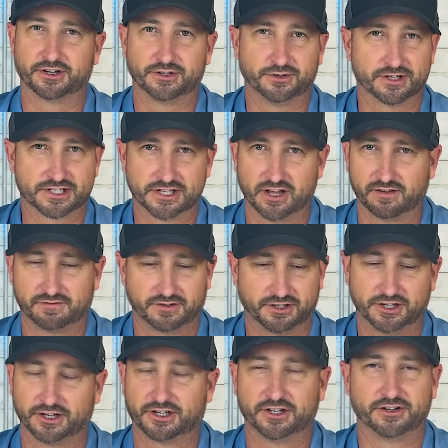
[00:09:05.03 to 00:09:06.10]
going to do it yourself, you're
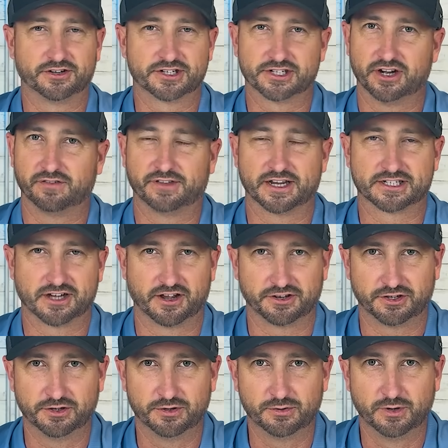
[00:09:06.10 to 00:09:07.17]
going to kill yourself, that's on
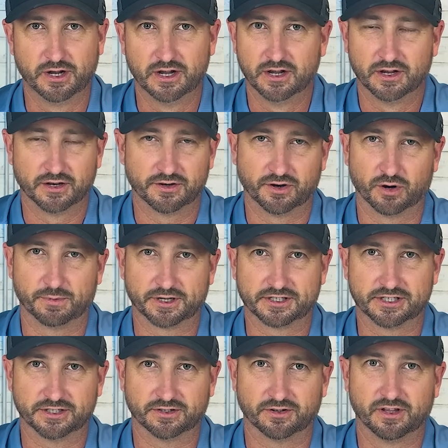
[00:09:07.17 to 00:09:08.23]
you, no big
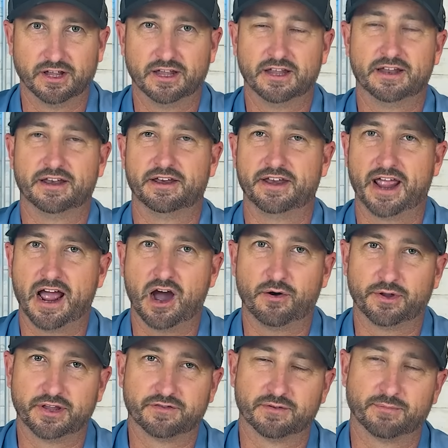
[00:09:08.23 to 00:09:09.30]
deal.
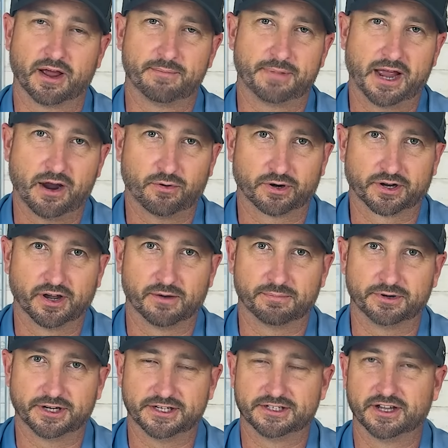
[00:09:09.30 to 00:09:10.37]
Now, even my power
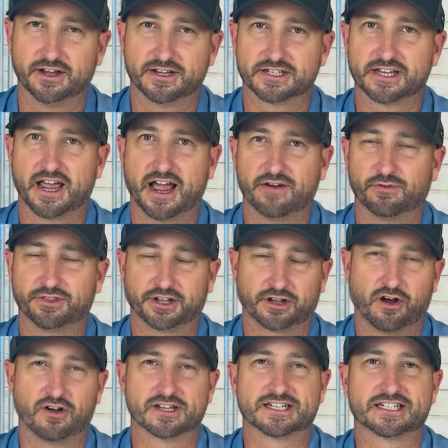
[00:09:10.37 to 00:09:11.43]
company does have what they
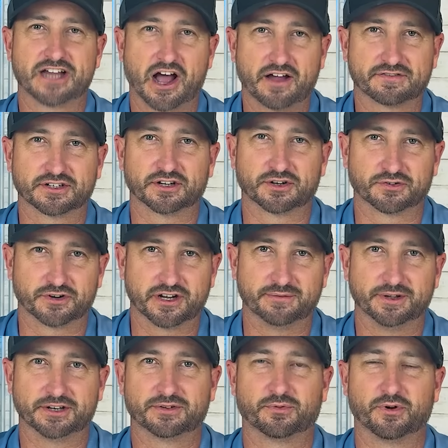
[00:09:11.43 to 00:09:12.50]
call a soft
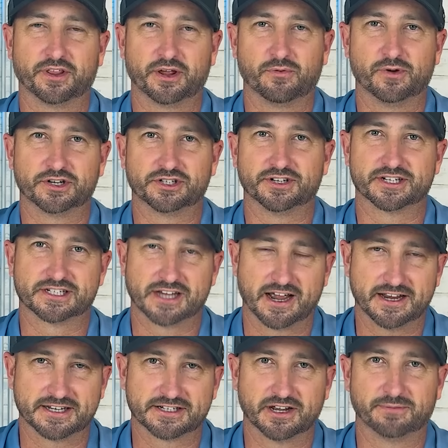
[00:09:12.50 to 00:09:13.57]
agreement where they want you to
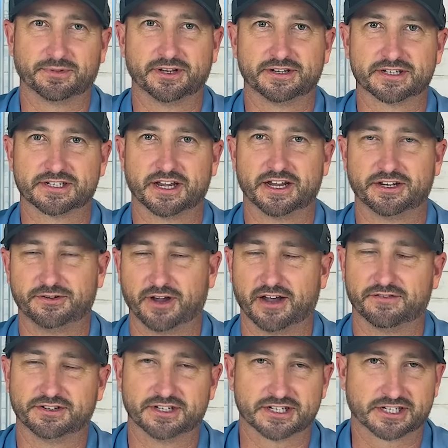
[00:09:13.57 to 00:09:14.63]
sign something saying you
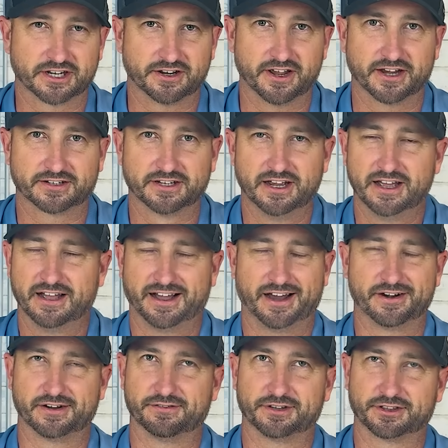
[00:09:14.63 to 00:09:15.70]
have a disconnect. I
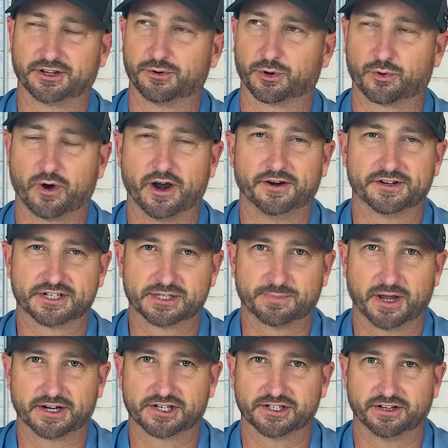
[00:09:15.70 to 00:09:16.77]
don't even think they require
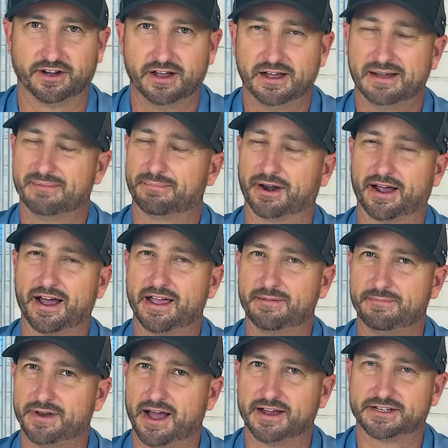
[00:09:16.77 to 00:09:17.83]
inspection, but
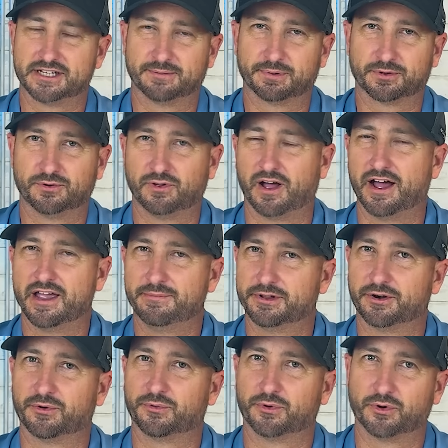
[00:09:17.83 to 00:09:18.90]
I'm not typical. I'm in
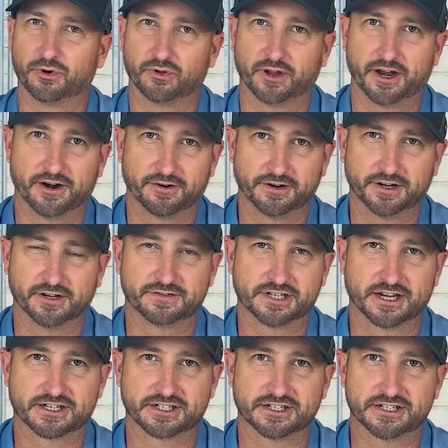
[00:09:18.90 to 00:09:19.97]
a rural area of
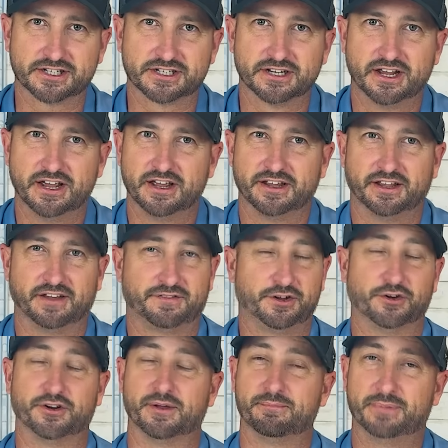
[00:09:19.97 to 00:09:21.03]
Texas. If
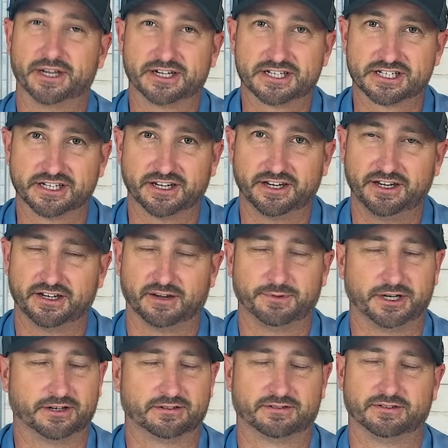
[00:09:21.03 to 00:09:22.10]
you're in a big city, I
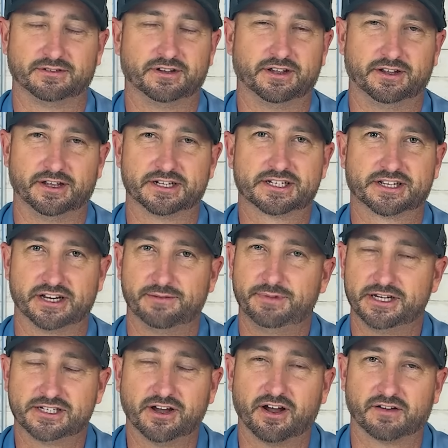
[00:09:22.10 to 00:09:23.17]
mean, it's going to
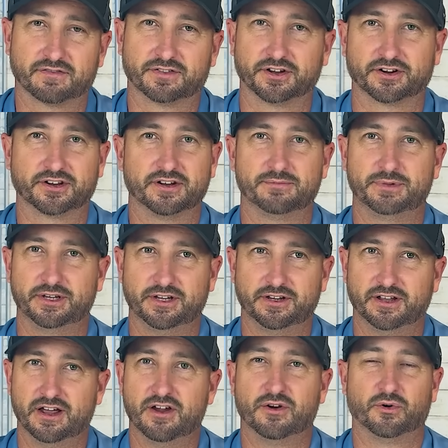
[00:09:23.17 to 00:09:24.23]
be tough. They're going to
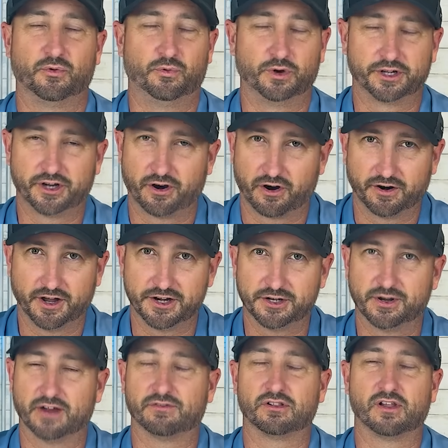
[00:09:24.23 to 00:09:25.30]
be really hard on
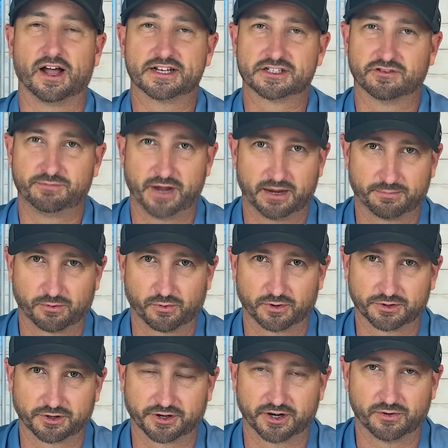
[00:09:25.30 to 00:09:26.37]
you, have lots of
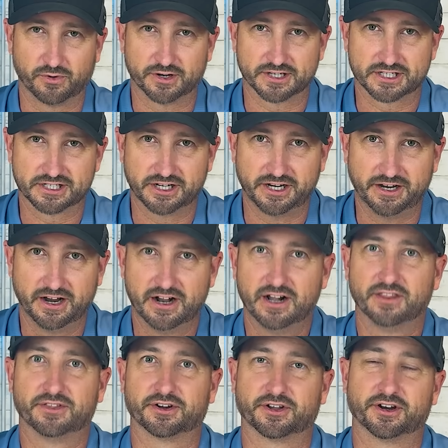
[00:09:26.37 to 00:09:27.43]
paperwork they're going to want to see.
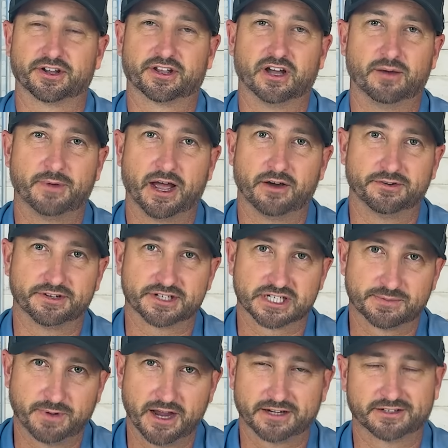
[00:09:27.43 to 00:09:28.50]
They're going to come out and
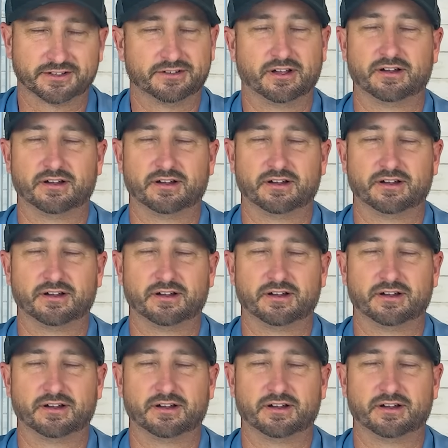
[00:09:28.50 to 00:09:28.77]
inspect.